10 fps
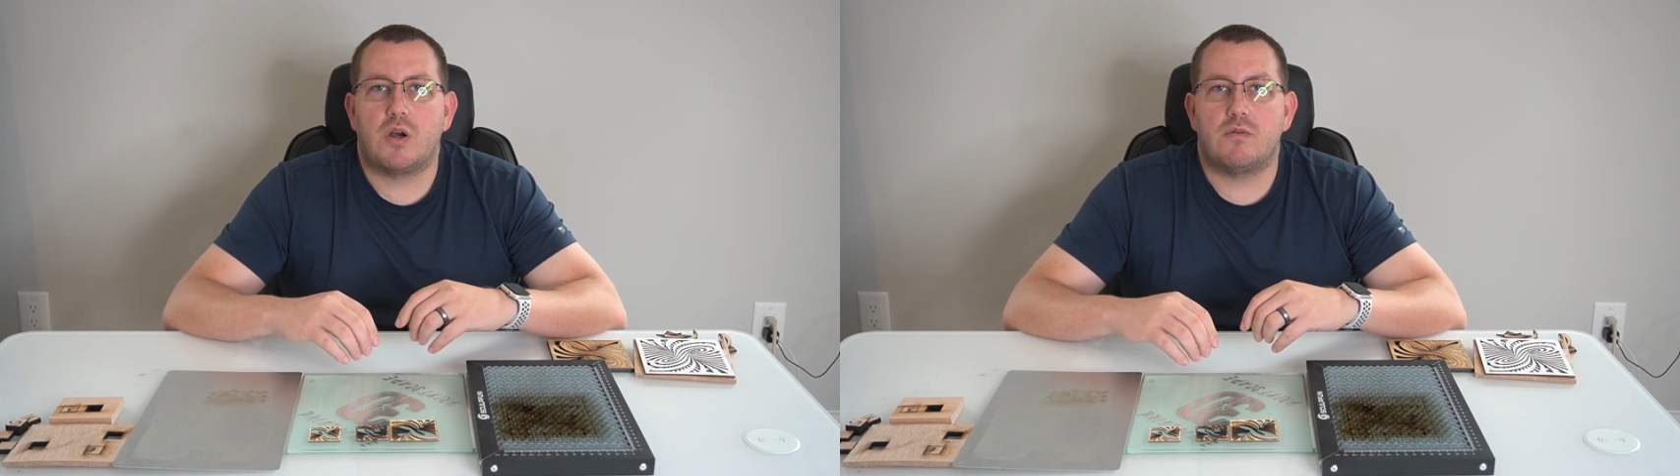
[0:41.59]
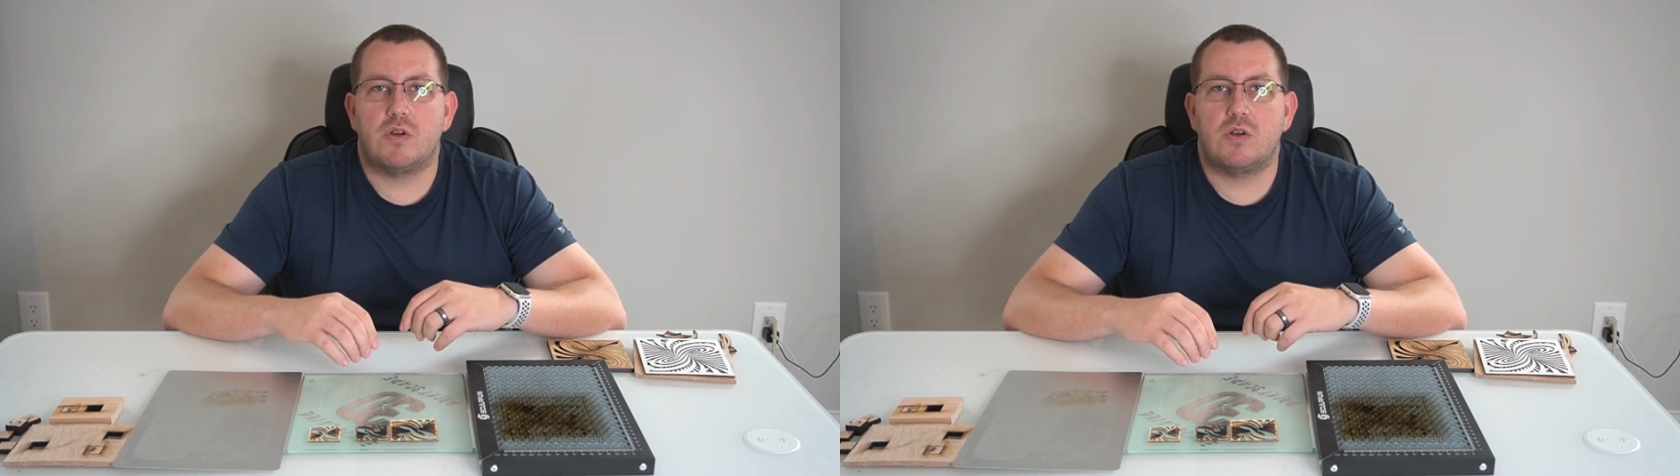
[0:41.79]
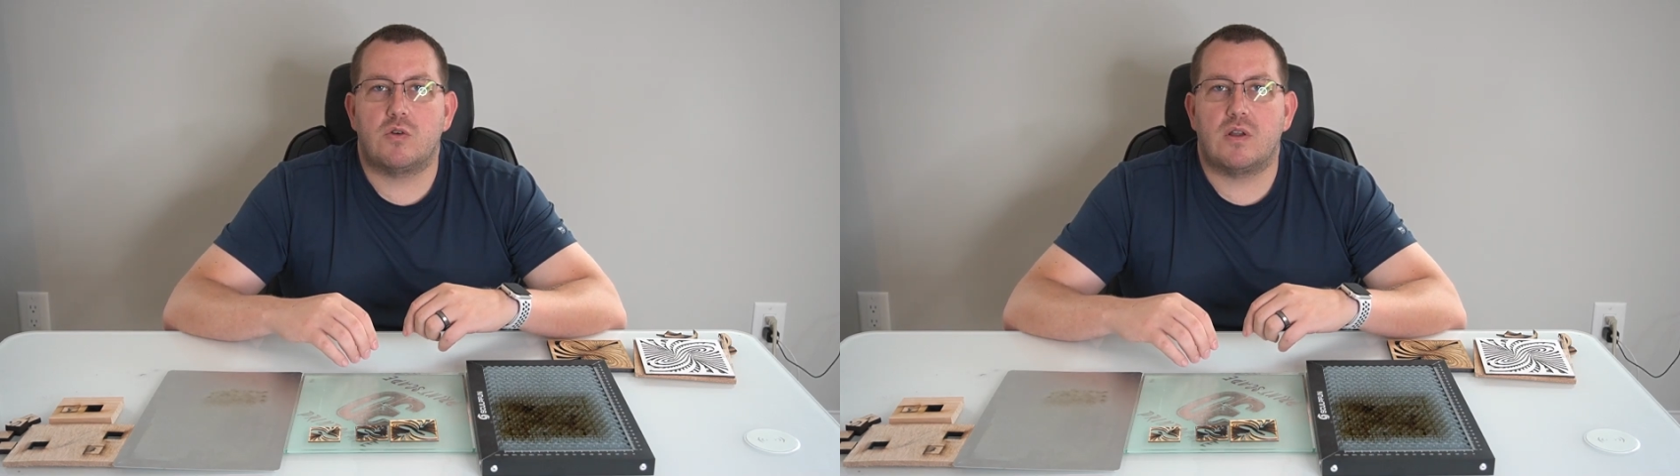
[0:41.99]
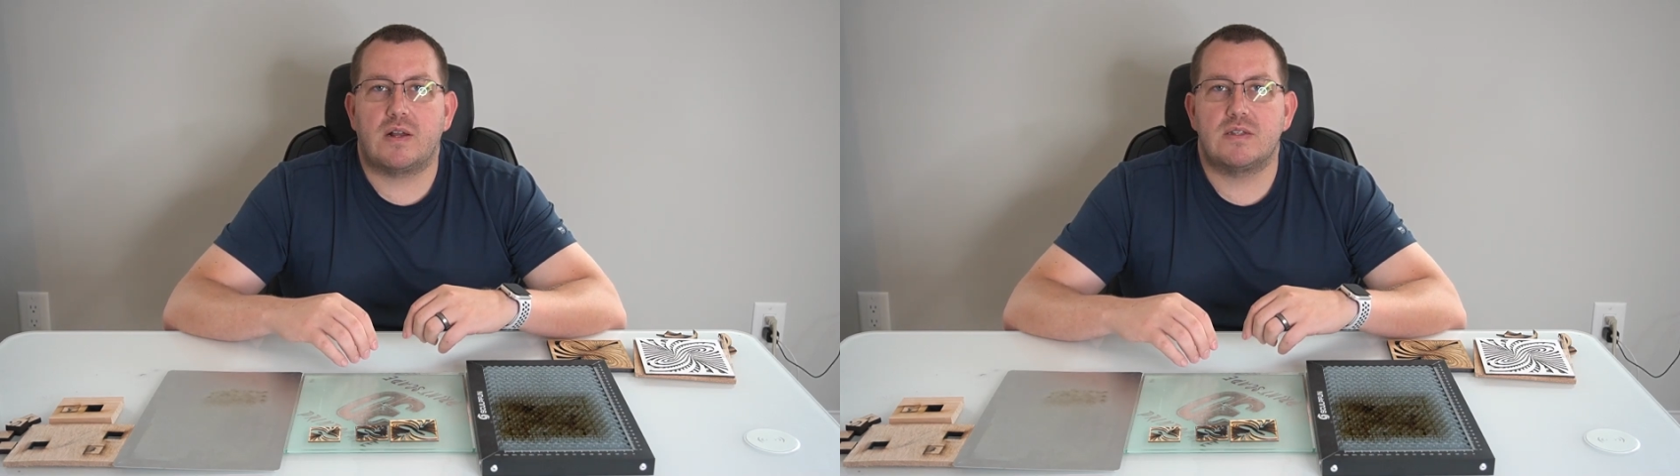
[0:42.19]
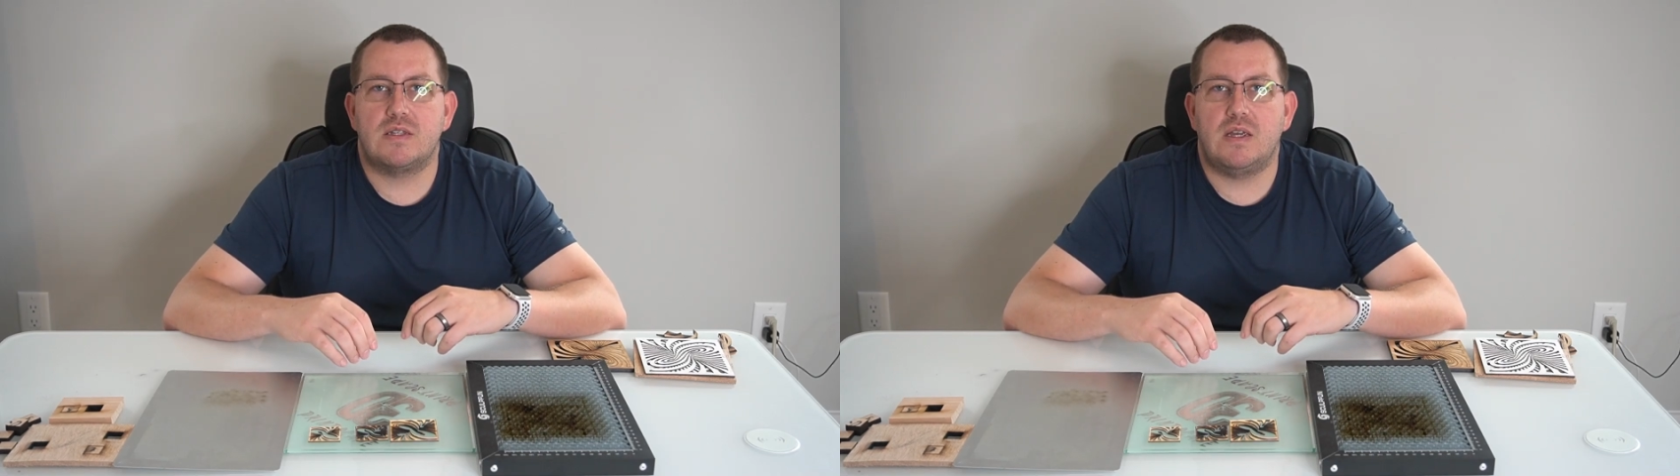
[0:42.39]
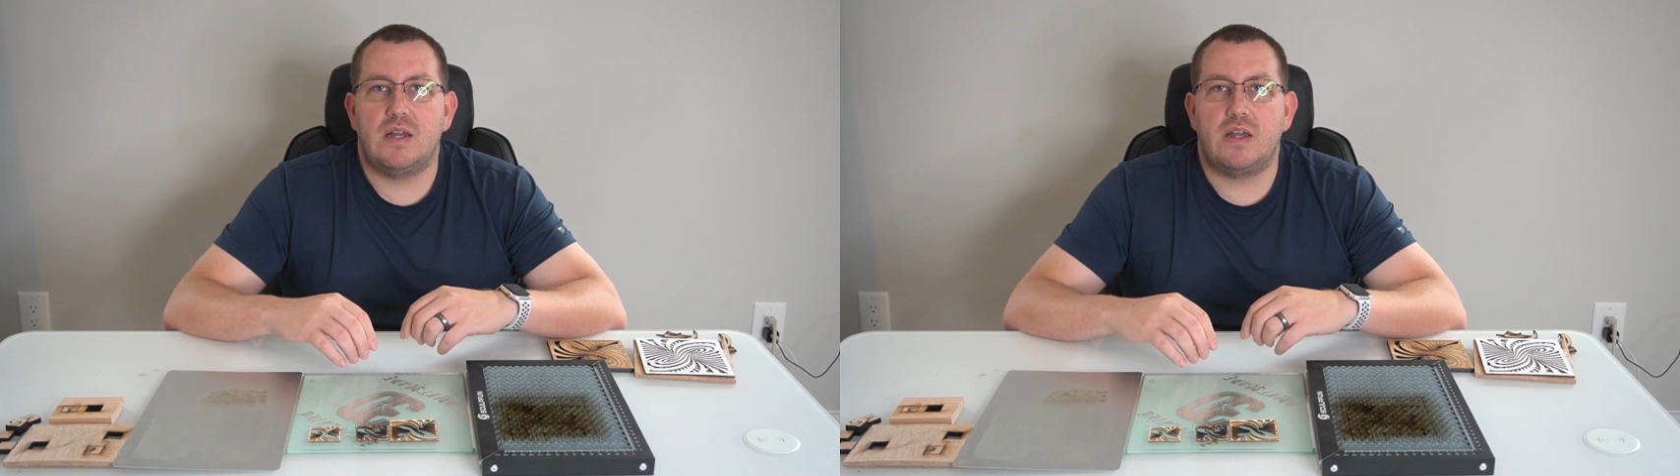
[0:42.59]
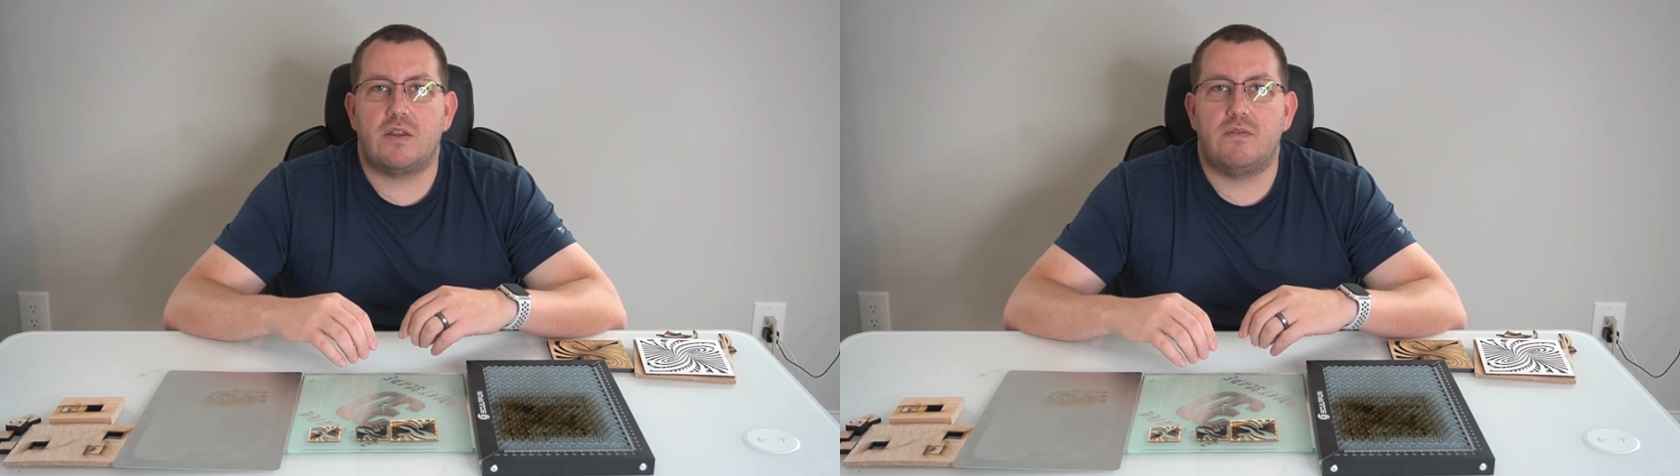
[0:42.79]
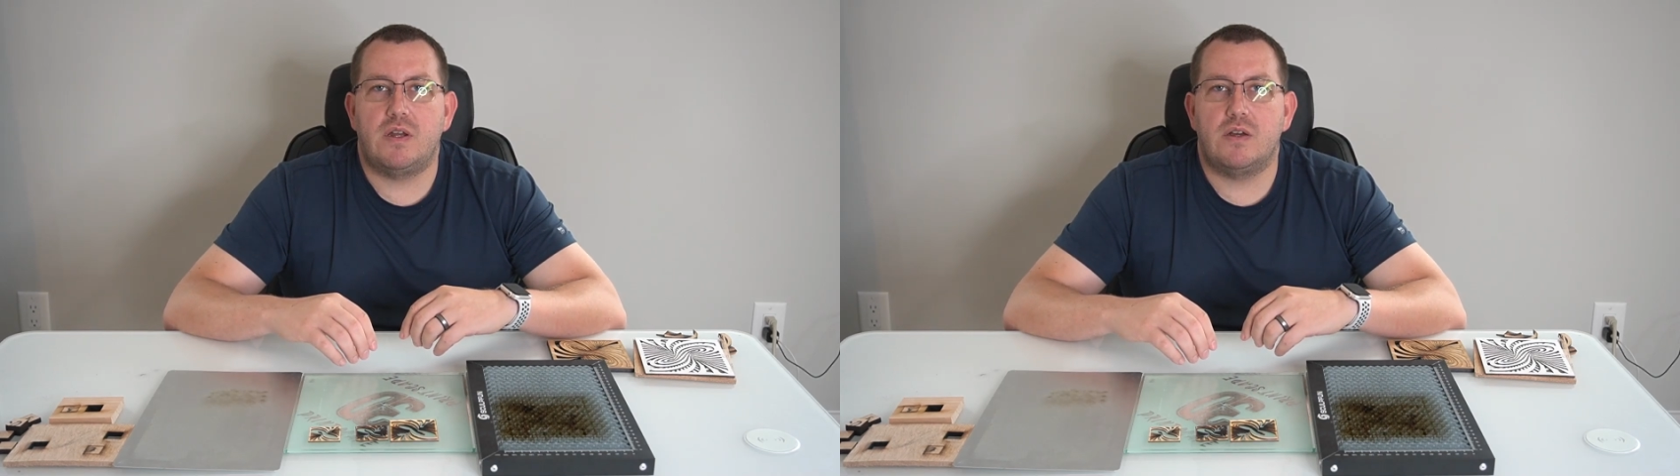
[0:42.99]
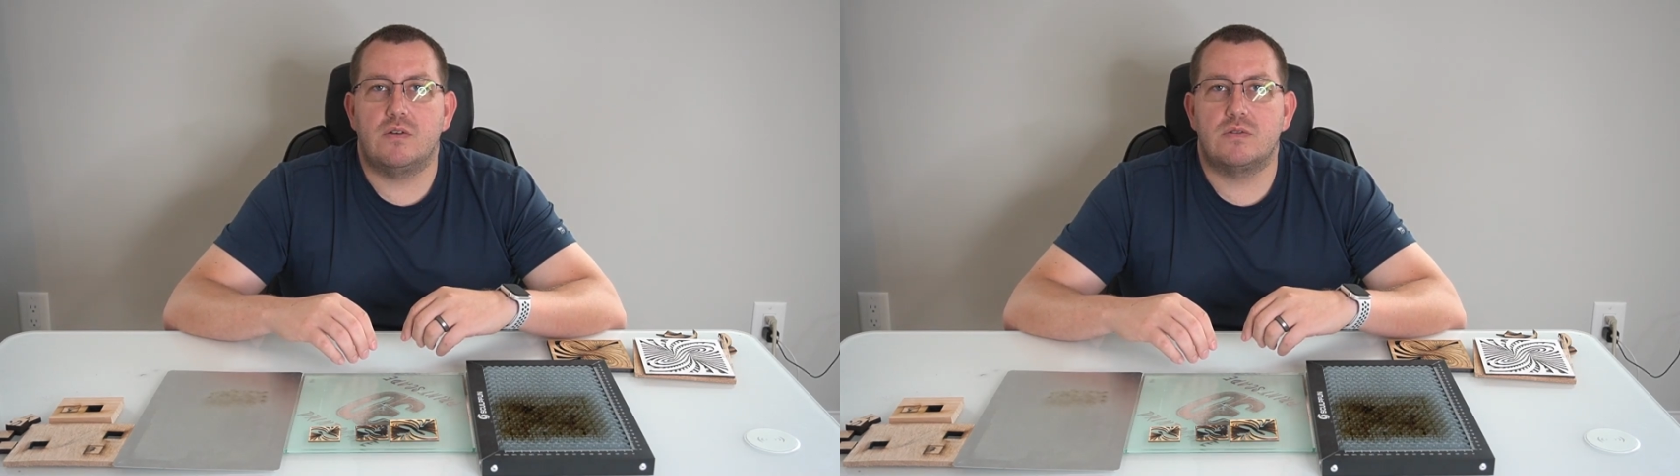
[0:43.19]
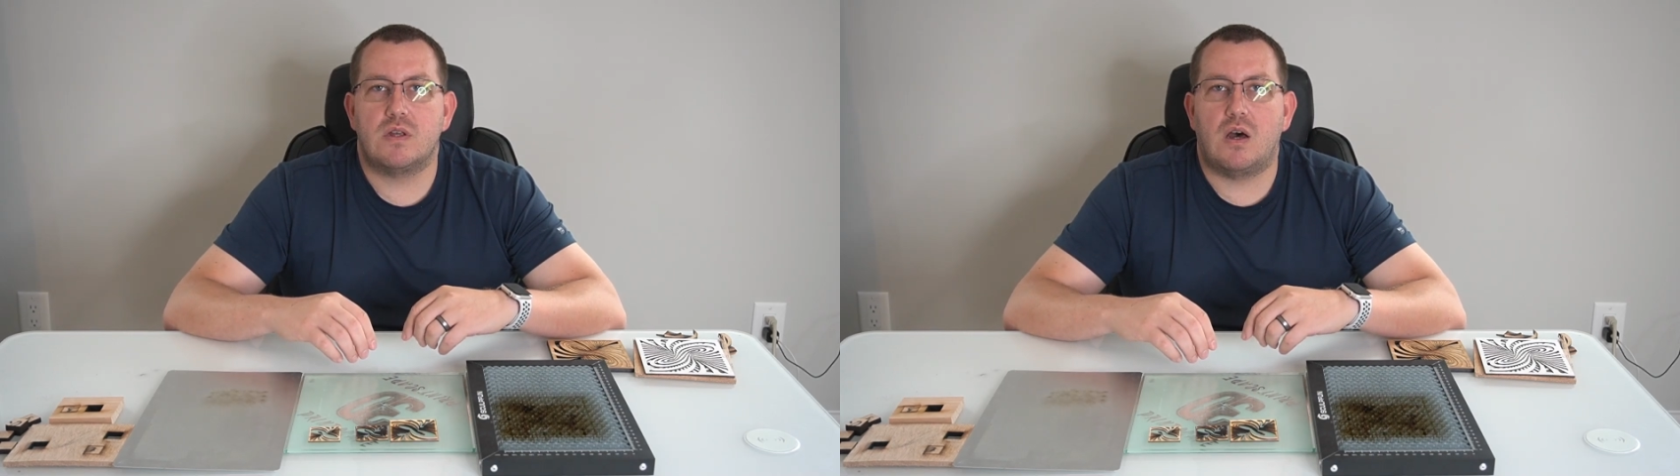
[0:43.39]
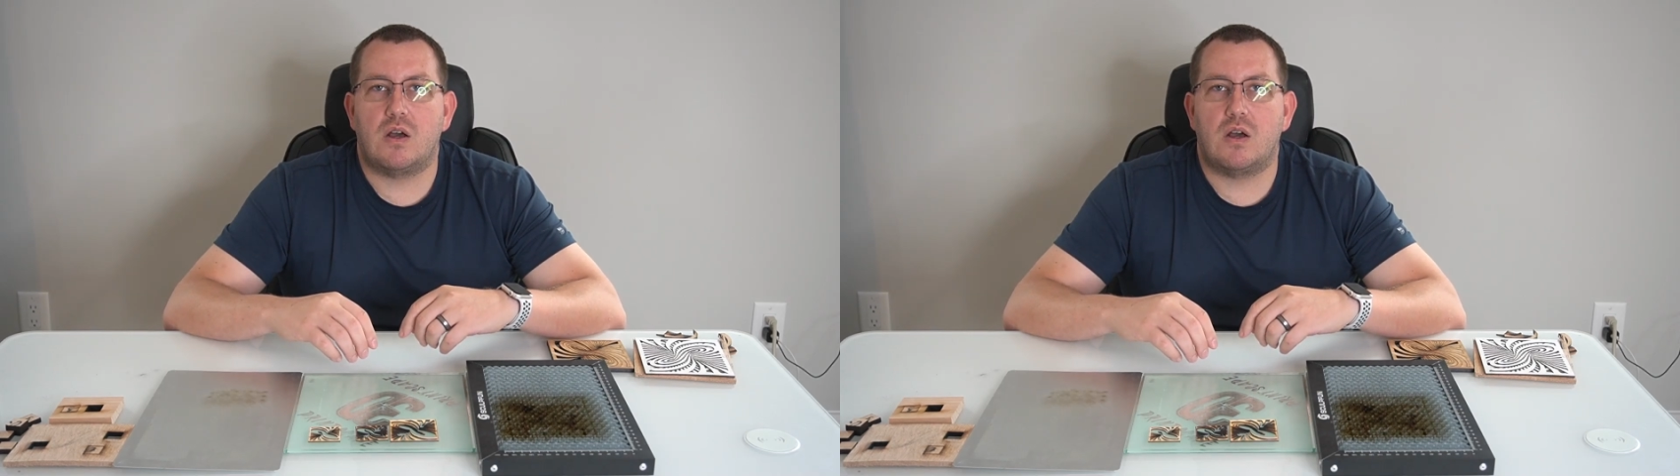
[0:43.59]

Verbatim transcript: covering or like to see any other videos,